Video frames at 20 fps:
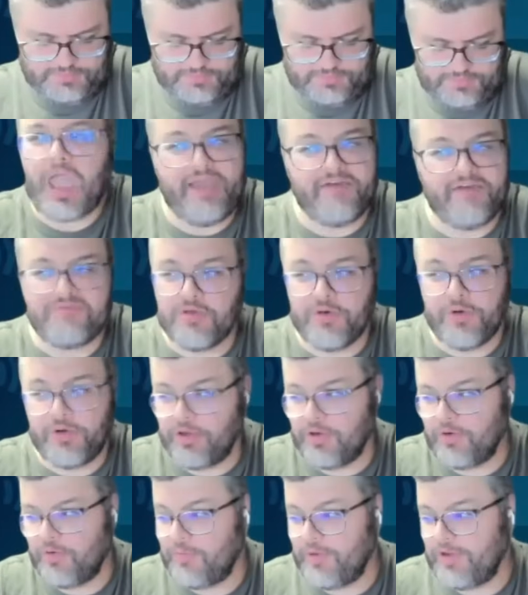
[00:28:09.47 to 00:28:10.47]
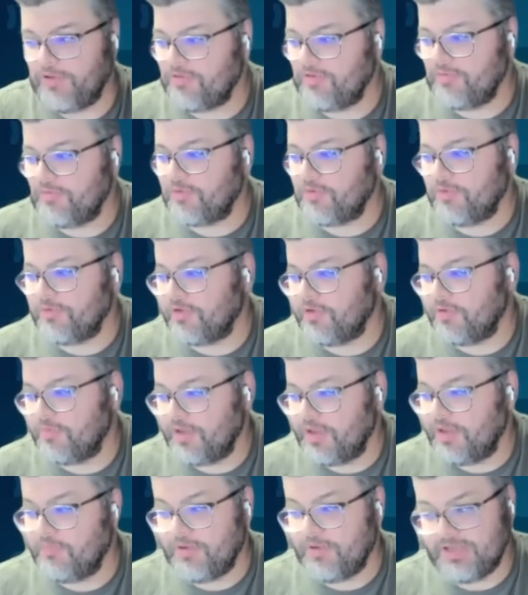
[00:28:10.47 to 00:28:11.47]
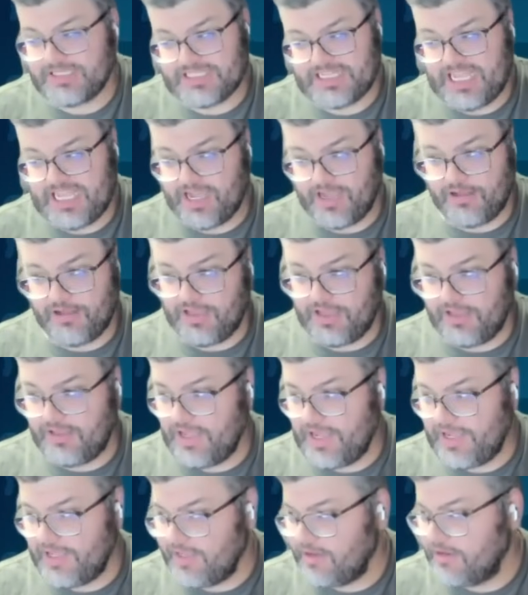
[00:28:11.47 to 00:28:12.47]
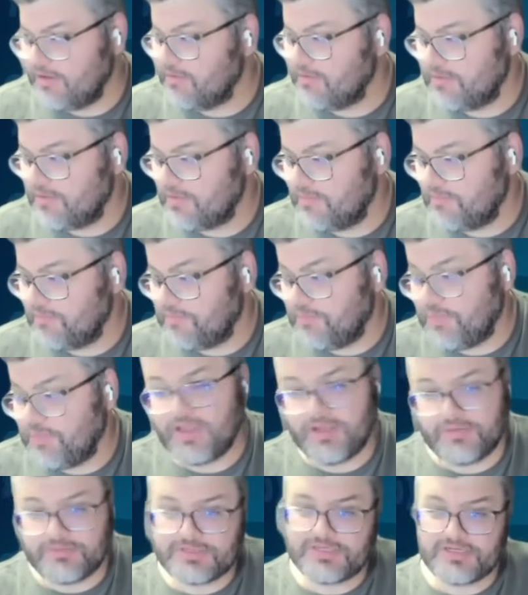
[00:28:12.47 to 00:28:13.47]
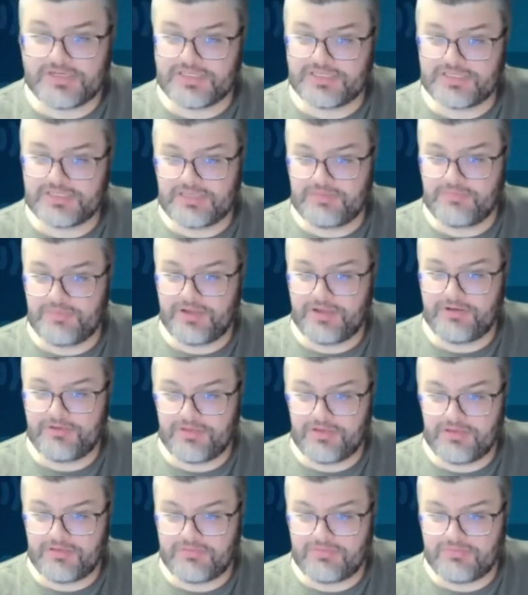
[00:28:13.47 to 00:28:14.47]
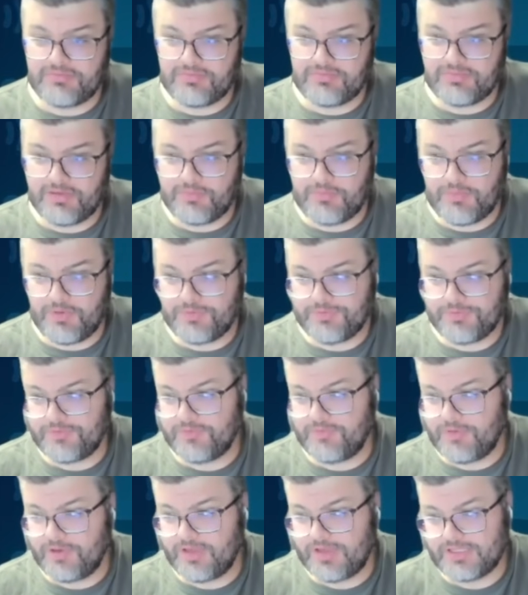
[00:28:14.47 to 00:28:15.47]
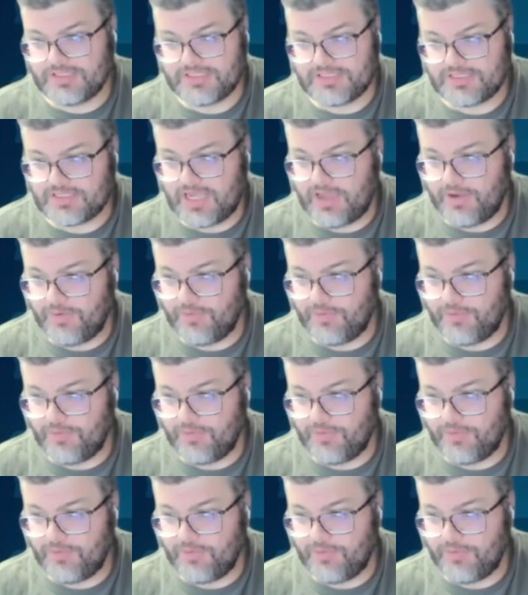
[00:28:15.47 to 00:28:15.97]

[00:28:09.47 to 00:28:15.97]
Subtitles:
I have no idea what my sleep score is going to be, but it's not going to hit 90. But I'm still going to sleep better than most because I